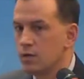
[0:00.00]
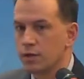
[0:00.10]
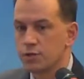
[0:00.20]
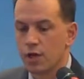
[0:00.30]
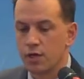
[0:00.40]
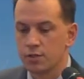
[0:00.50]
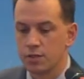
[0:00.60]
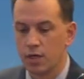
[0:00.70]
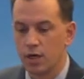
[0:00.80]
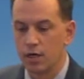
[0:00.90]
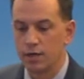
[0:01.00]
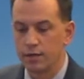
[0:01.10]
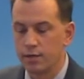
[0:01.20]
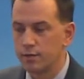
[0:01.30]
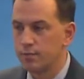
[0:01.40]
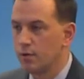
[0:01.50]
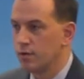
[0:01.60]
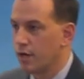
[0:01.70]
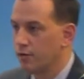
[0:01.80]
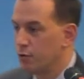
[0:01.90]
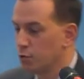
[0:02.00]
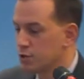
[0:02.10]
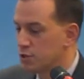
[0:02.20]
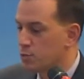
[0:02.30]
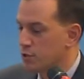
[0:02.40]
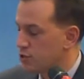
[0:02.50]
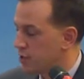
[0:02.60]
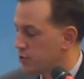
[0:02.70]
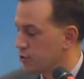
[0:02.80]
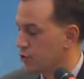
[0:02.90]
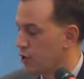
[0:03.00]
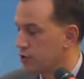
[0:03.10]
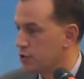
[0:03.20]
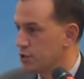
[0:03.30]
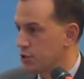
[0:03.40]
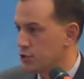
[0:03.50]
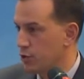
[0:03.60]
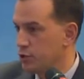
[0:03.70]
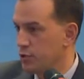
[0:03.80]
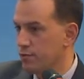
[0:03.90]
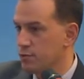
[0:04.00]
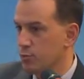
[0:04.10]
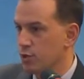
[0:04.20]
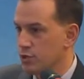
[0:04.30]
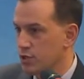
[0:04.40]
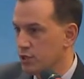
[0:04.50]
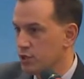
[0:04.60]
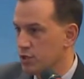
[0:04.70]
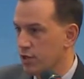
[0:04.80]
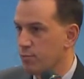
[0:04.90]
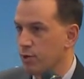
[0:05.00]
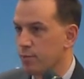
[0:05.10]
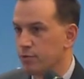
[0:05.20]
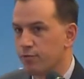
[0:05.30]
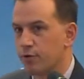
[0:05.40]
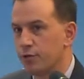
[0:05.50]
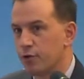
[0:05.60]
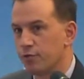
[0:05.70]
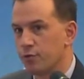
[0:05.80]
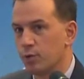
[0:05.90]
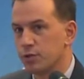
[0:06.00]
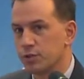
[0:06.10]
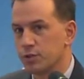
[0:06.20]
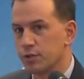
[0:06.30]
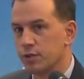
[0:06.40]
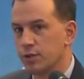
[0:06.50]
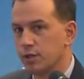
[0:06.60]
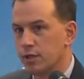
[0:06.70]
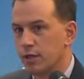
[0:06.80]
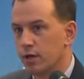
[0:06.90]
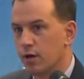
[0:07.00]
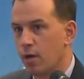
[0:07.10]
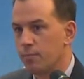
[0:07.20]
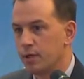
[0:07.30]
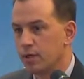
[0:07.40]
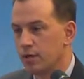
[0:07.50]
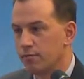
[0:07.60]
Thanks, guys. I noticed these presentations are hard to see, so I do have some presentations that I've put up at the front there if you want to get a copy.